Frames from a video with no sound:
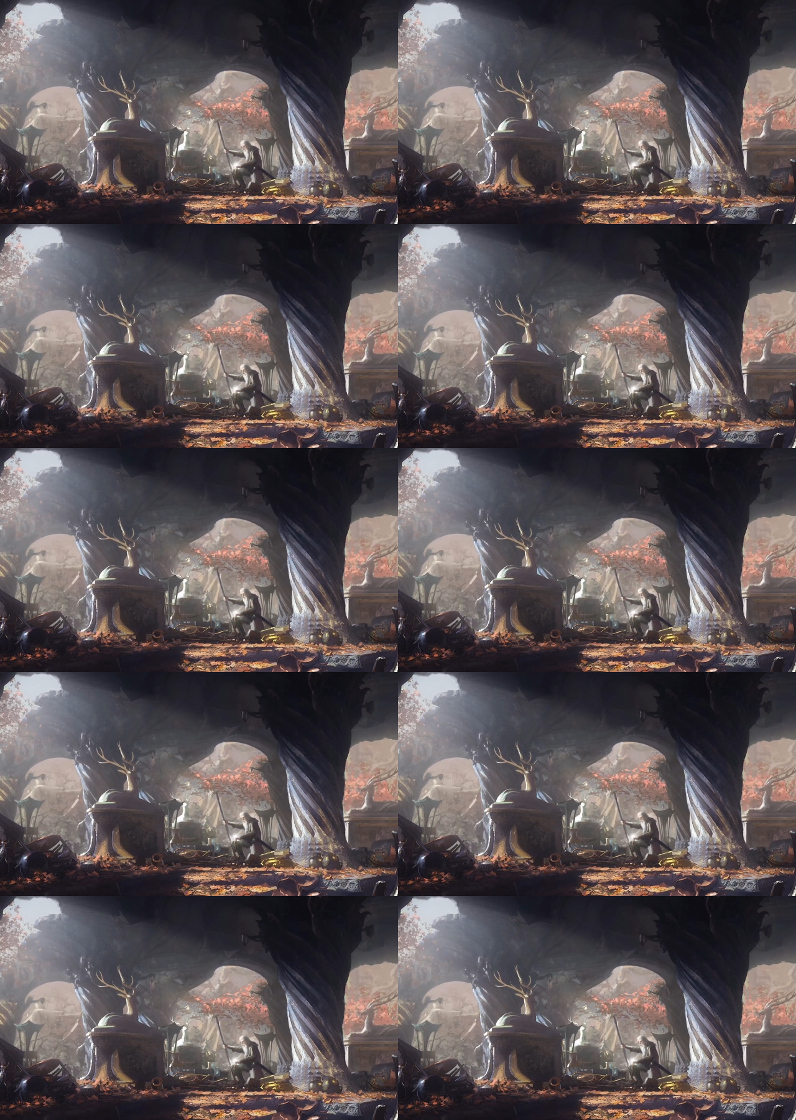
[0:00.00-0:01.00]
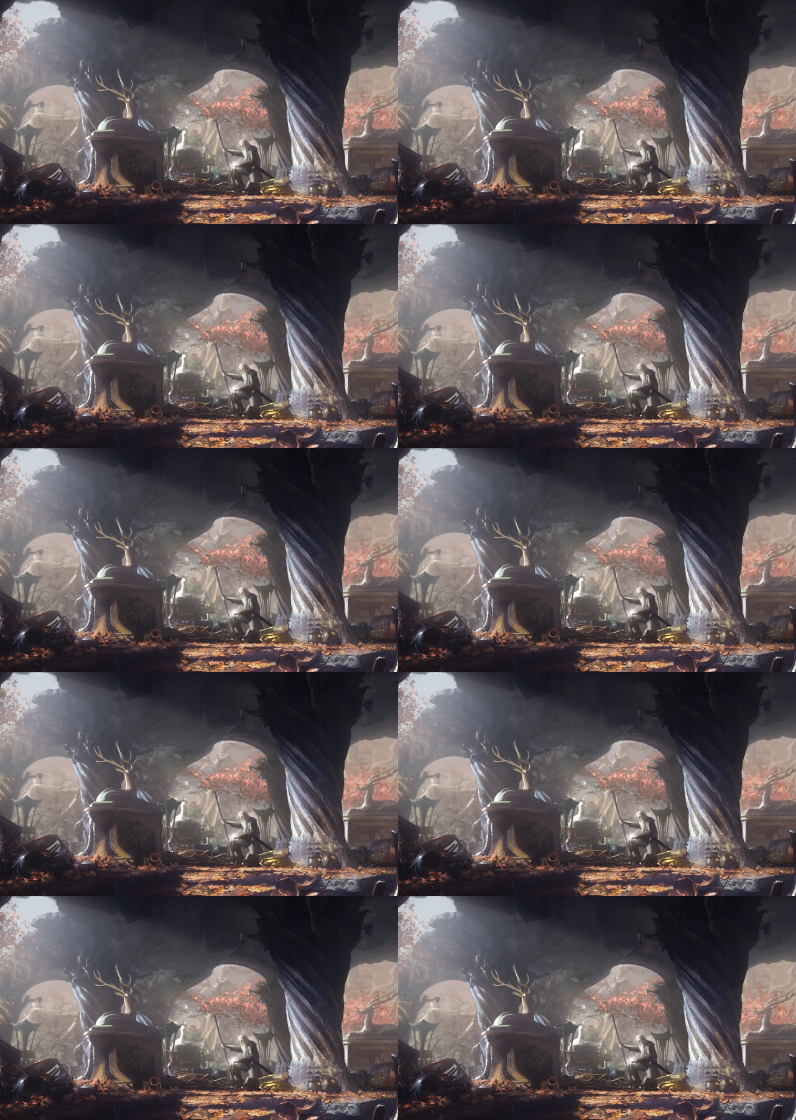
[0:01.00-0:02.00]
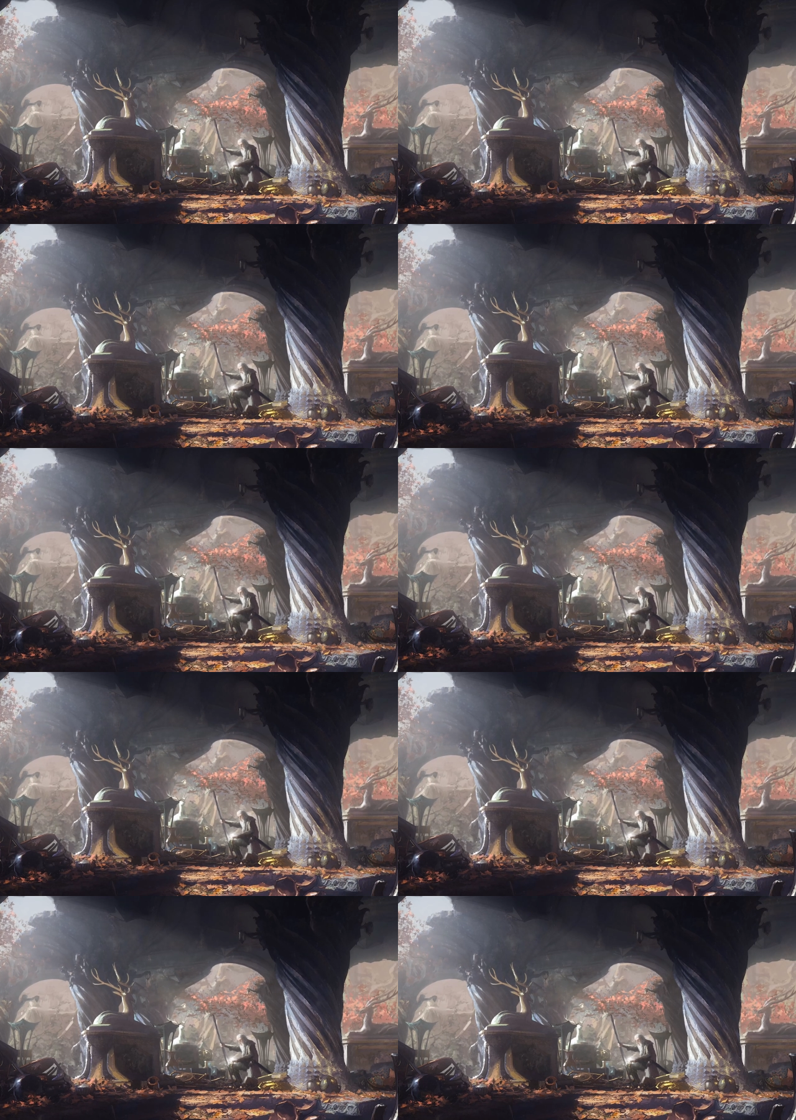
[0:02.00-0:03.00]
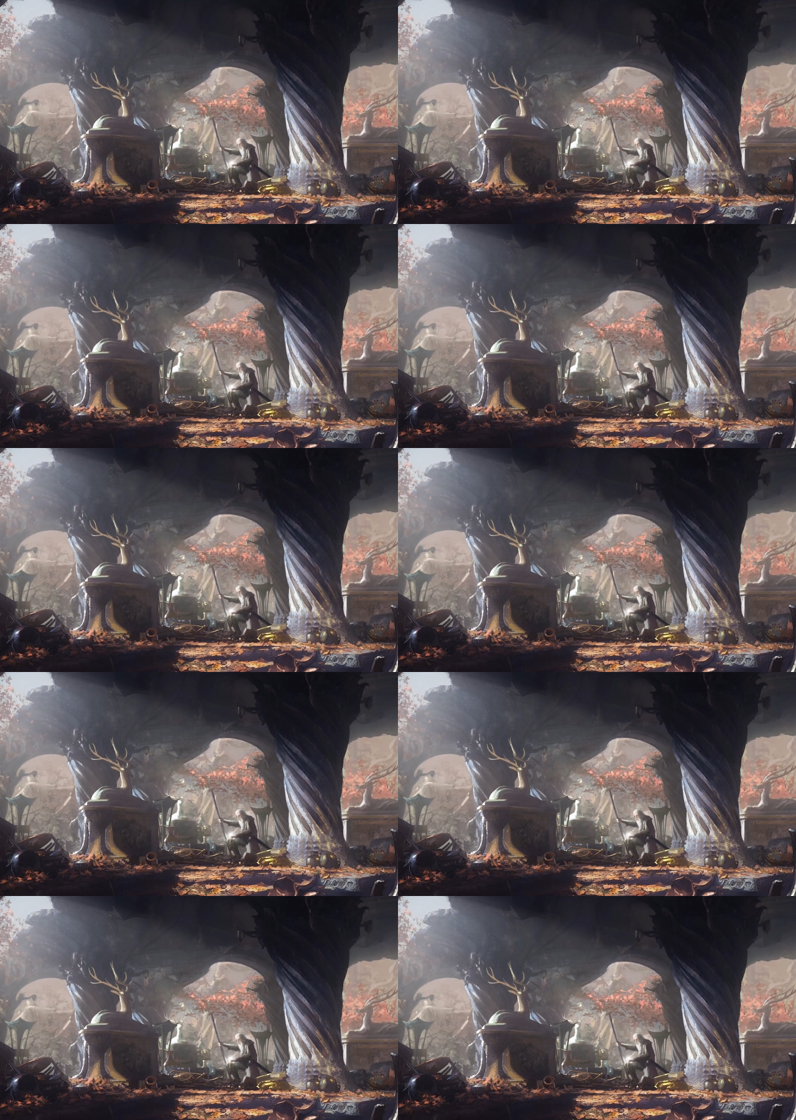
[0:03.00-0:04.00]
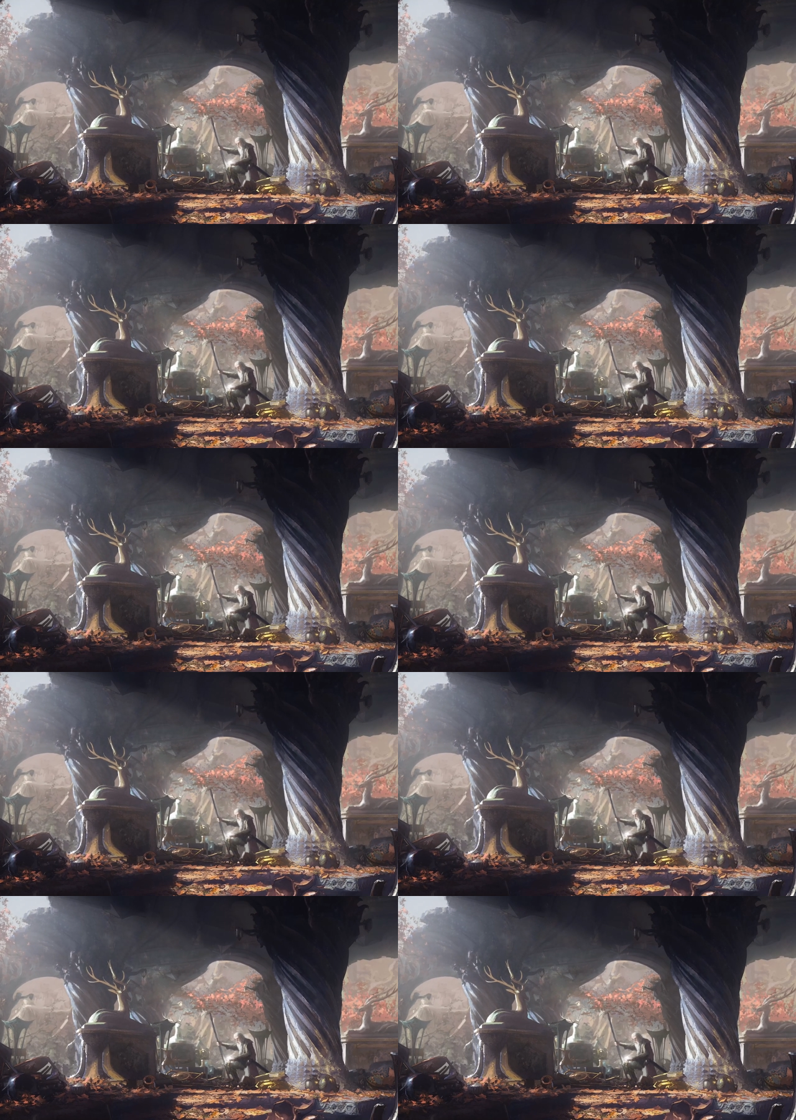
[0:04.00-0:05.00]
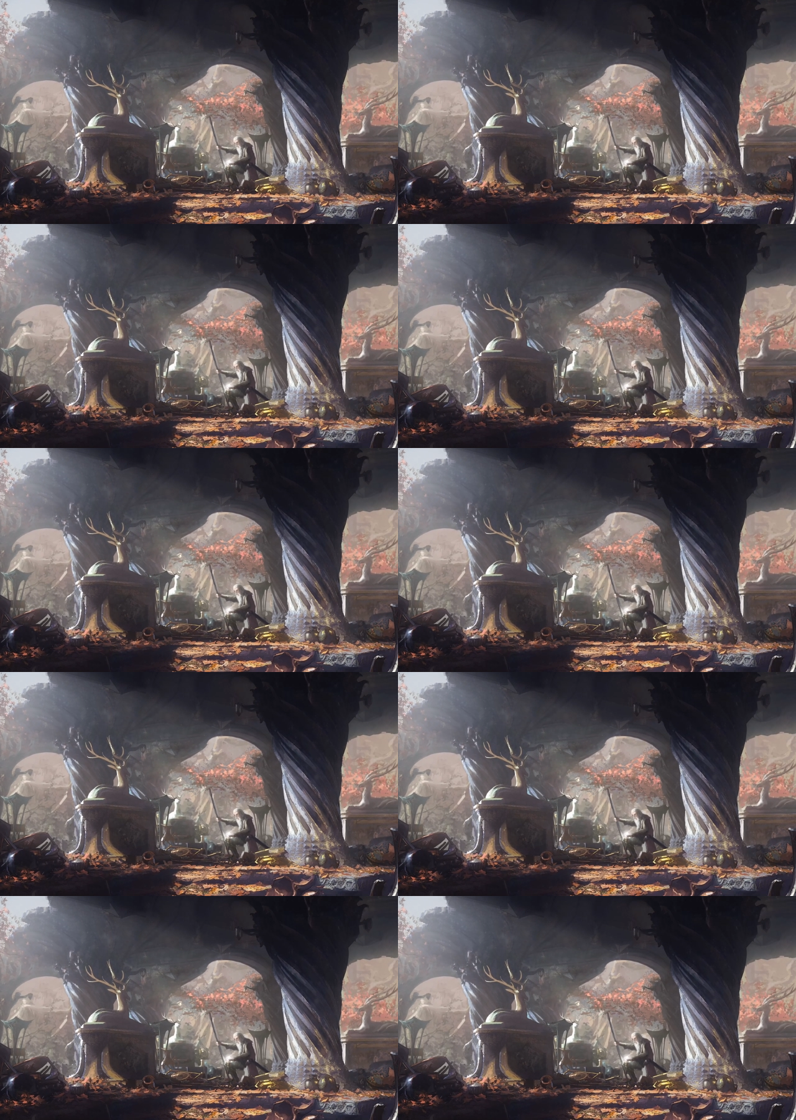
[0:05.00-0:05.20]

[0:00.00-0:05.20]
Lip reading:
[unreadable: no face in view]